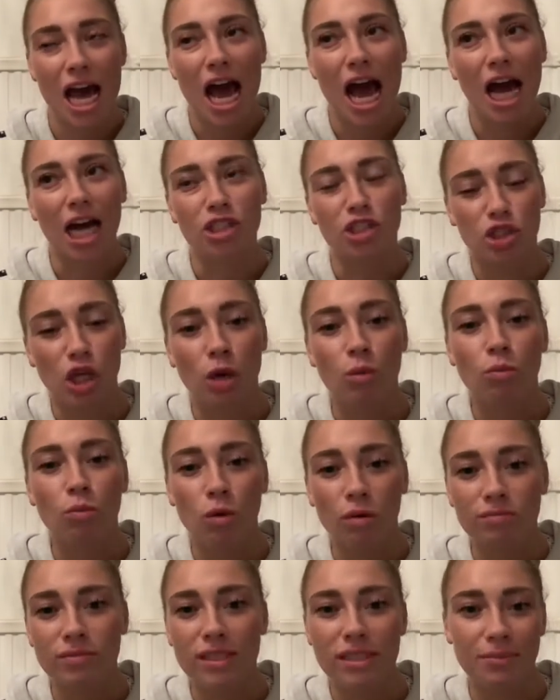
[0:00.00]
don't
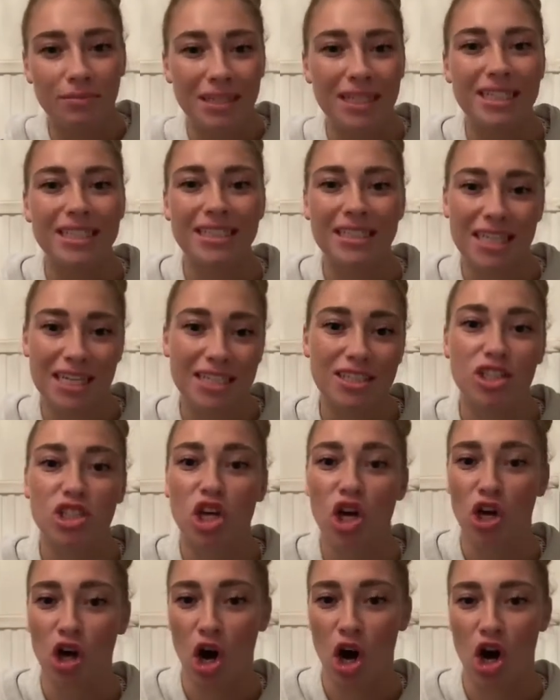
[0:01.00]
want to be tits
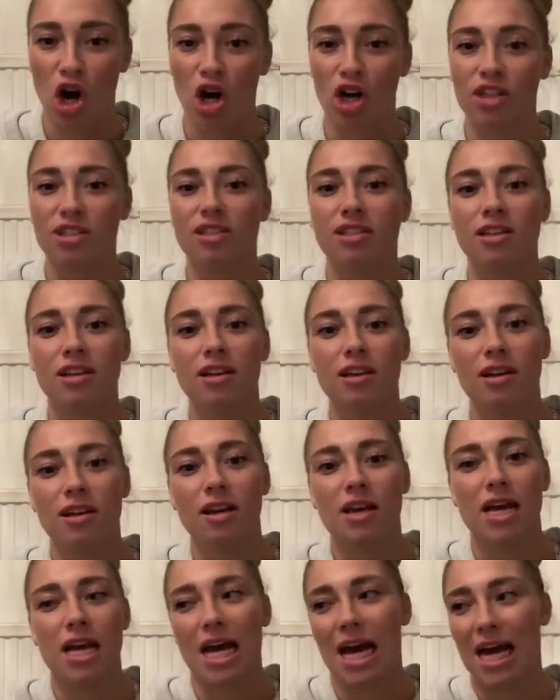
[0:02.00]
and arse.
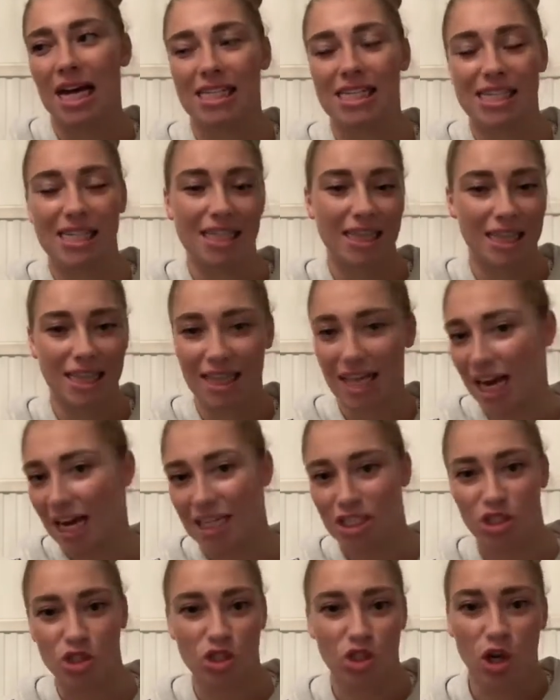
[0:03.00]
I said, that
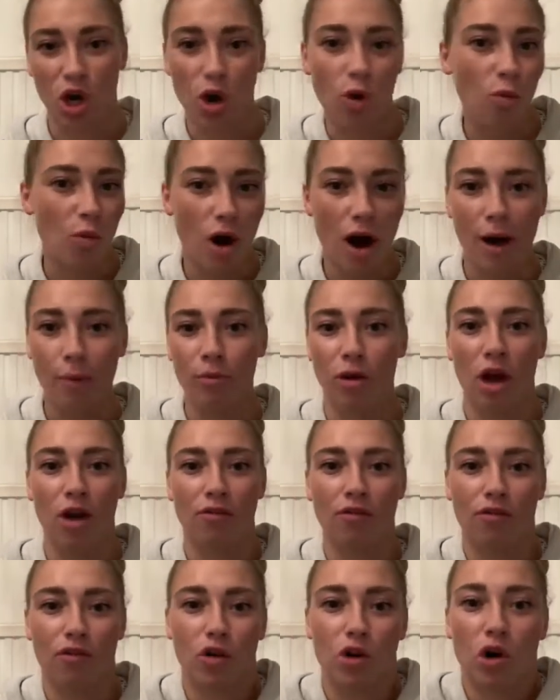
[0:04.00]
is not what I'm going
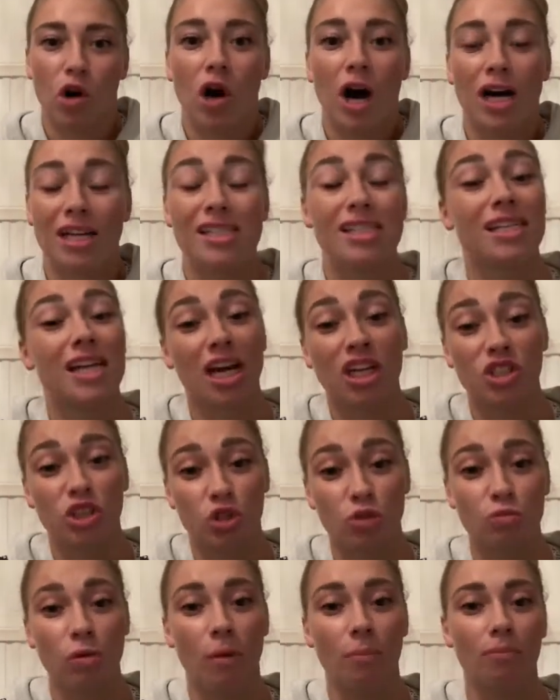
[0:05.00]
for. I said, I
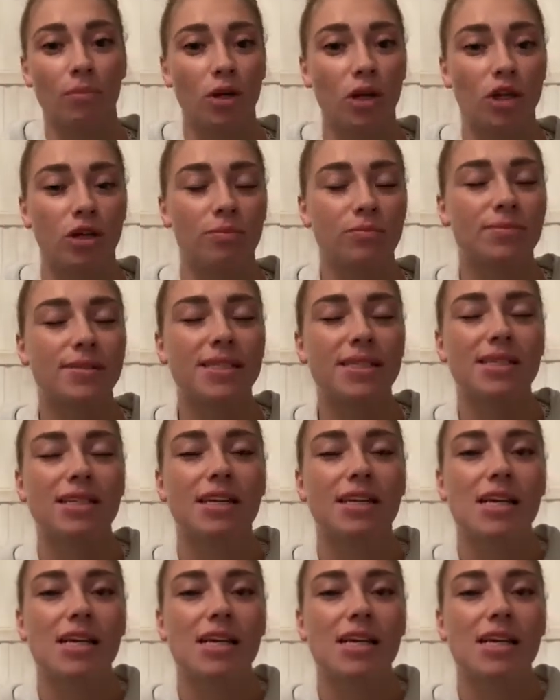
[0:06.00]
just want boobs.